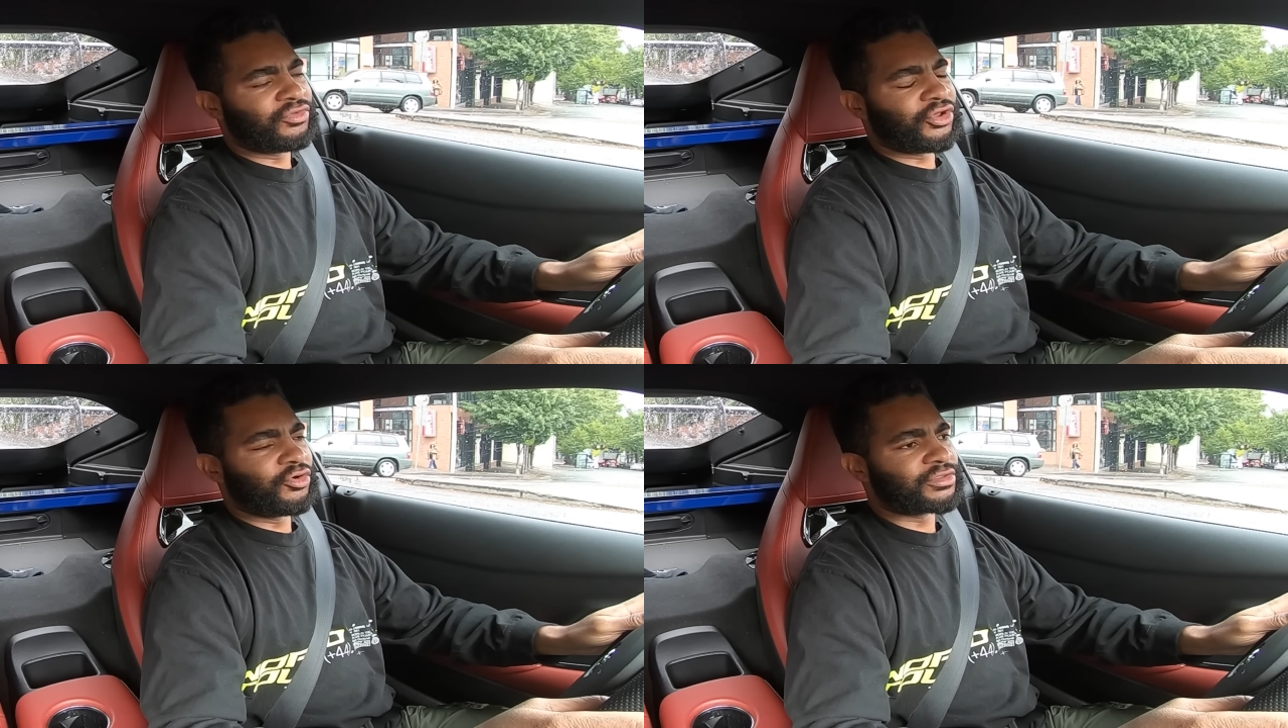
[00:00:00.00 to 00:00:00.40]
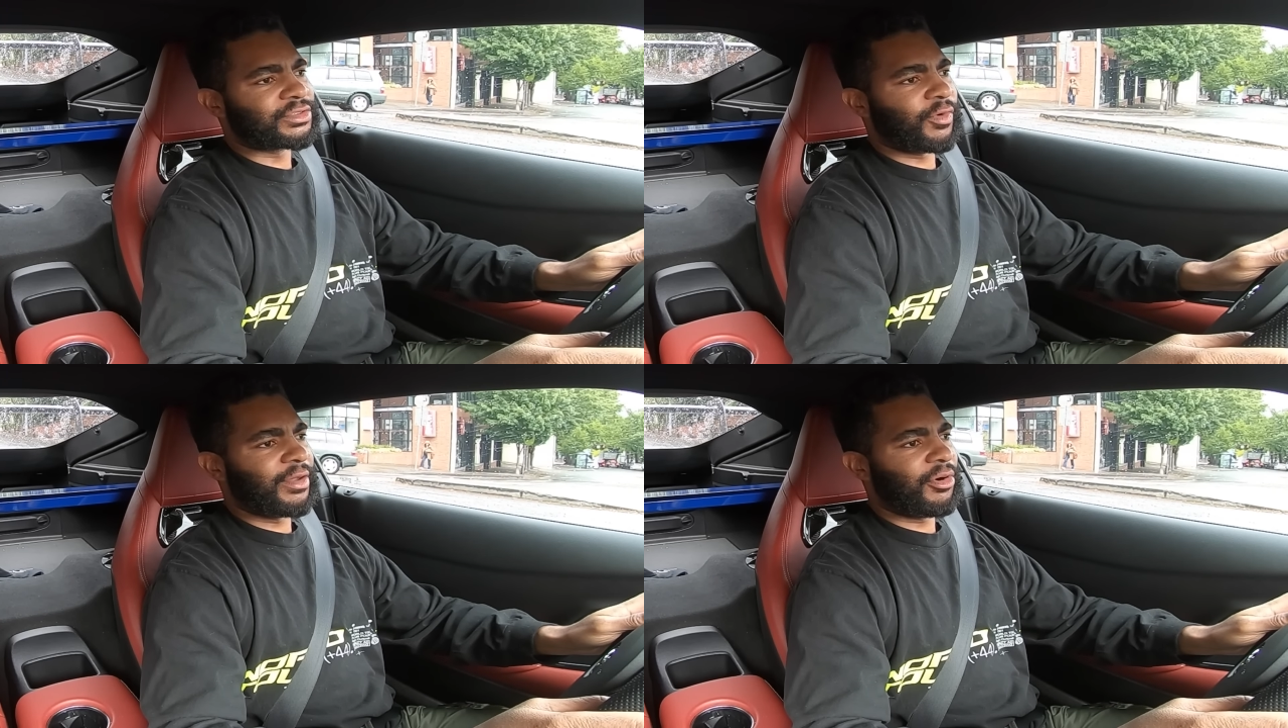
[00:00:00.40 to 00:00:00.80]
those
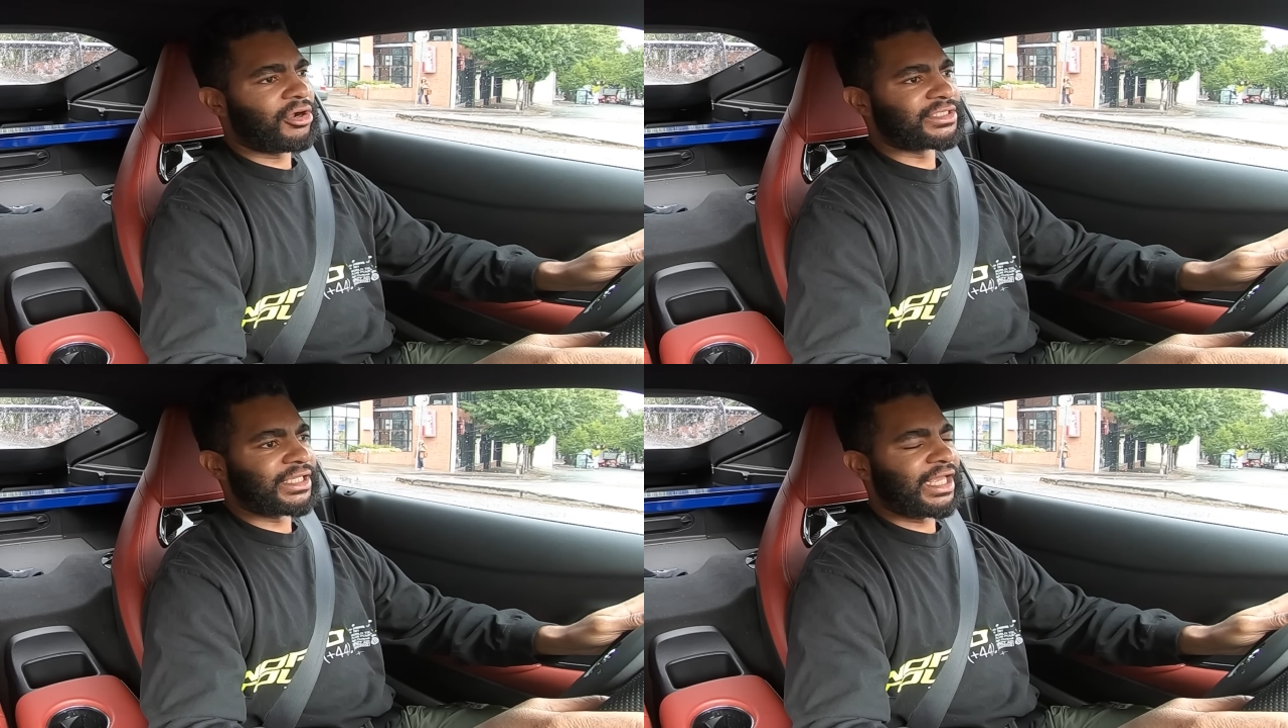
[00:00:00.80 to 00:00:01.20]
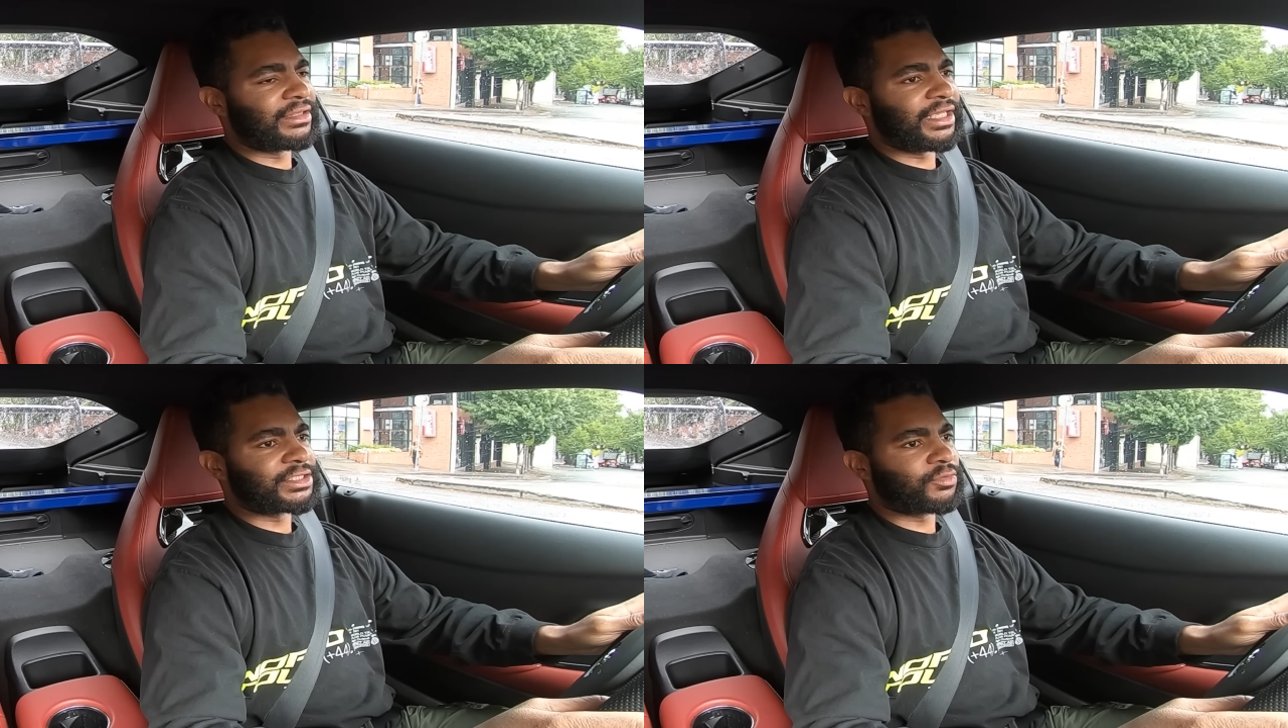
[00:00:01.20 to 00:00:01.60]
sway bars and end
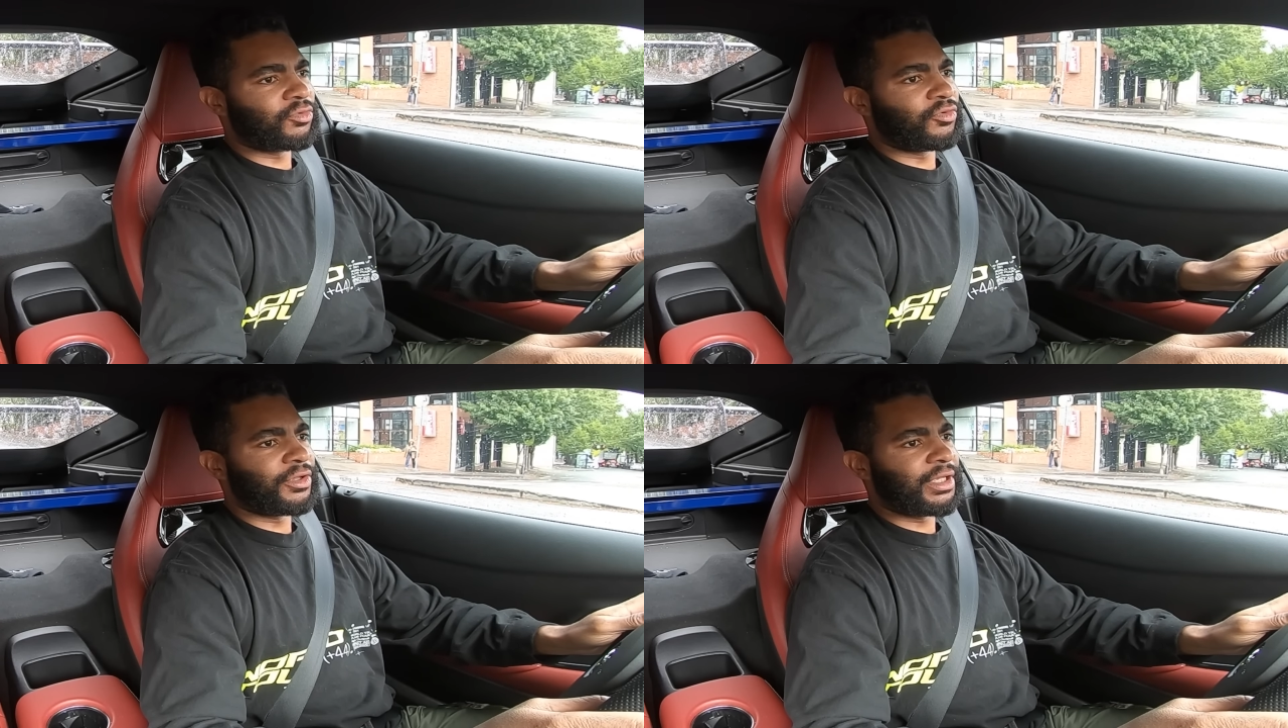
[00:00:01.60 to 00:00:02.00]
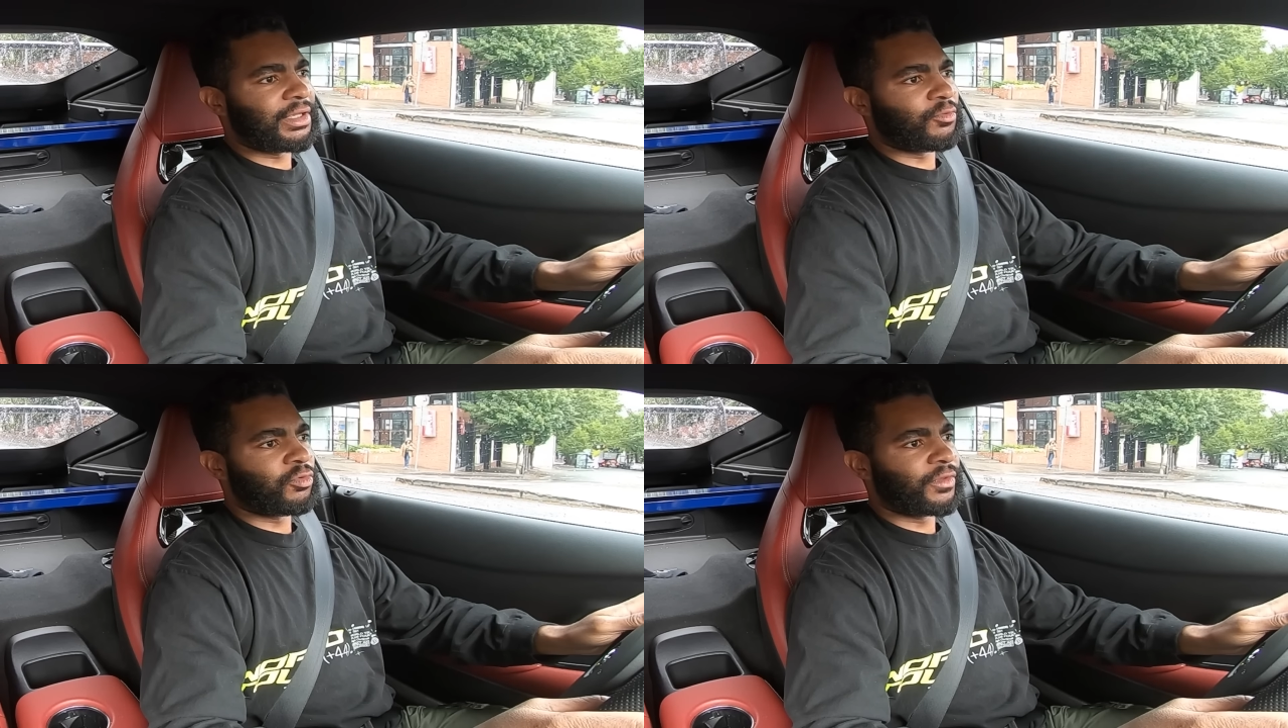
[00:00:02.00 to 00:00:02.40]
links
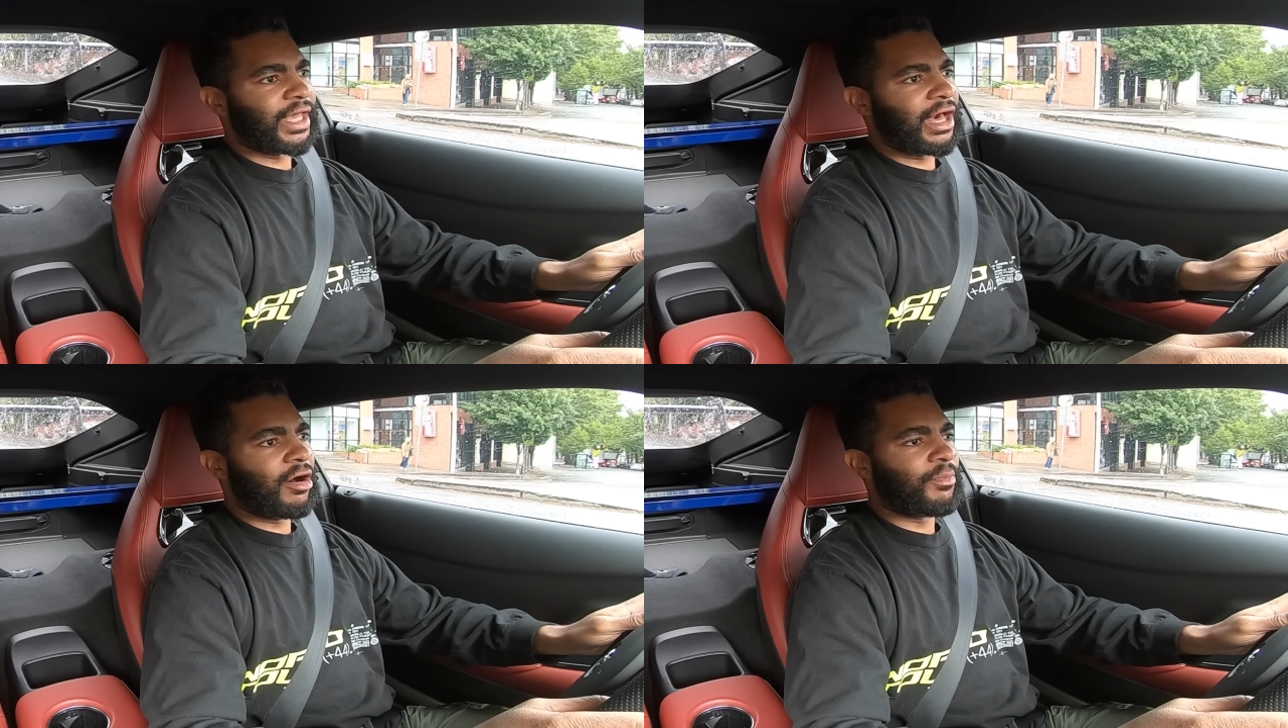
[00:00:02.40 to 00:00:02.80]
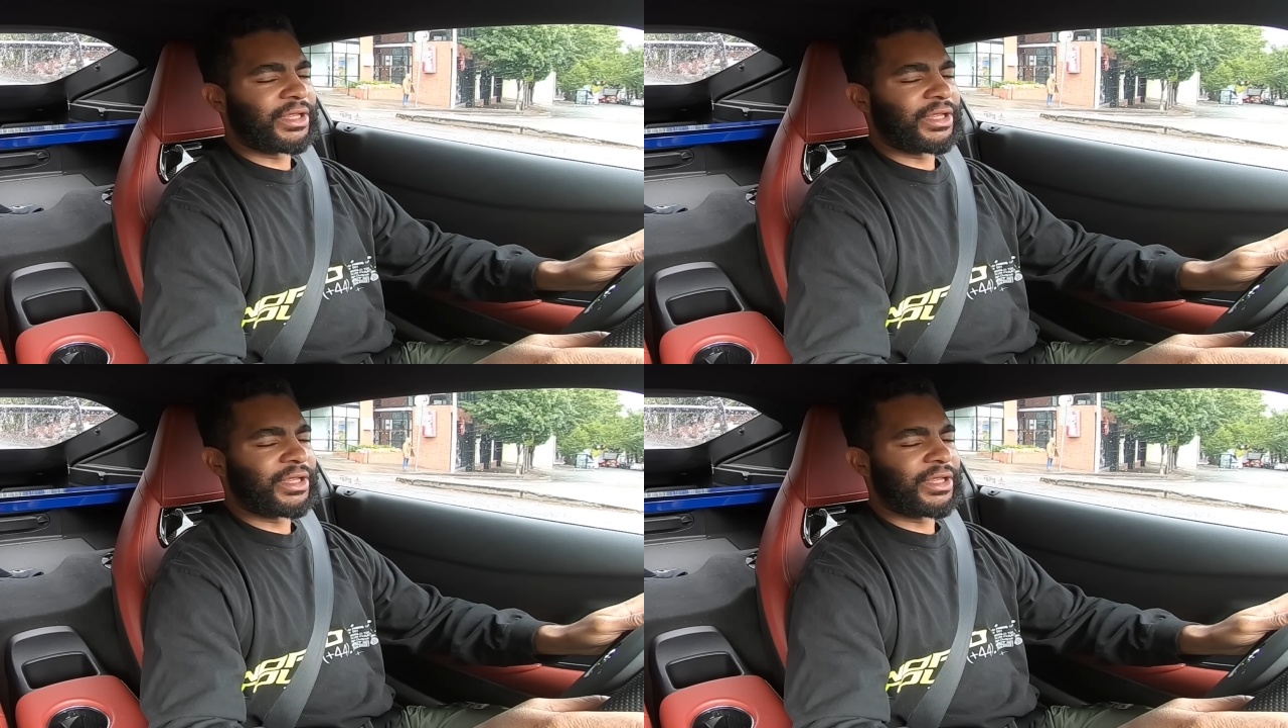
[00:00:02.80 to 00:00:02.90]
really help.